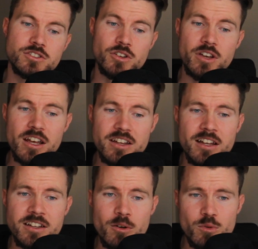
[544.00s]
So yeah,
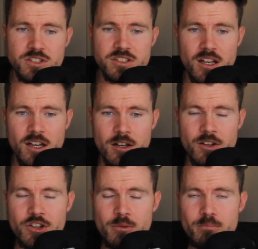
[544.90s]
that was
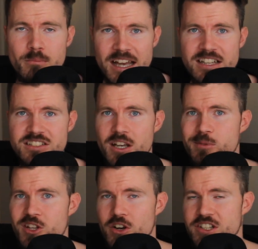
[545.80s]
the main
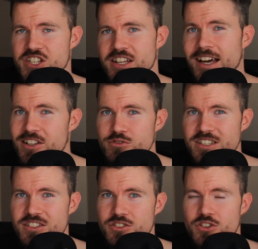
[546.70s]
terminology that you
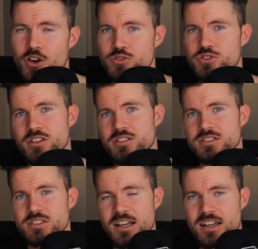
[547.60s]
need to know to
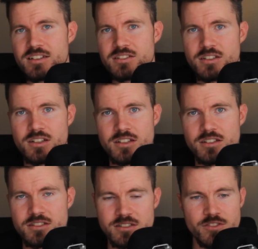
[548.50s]
understand
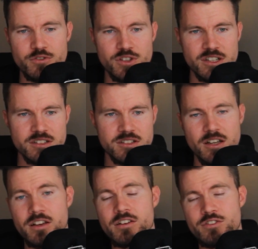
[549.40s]
different
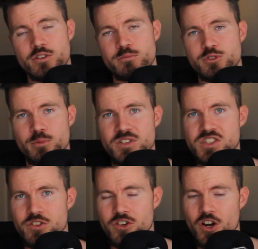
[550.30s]
Ethereum
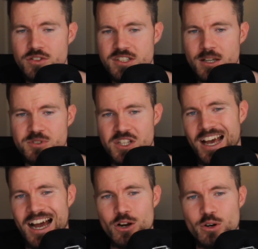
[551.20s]
2.0 concepts.
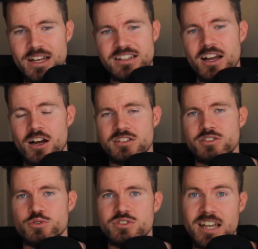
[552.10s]
I'll link the
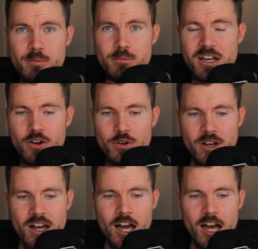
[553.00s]
article down below.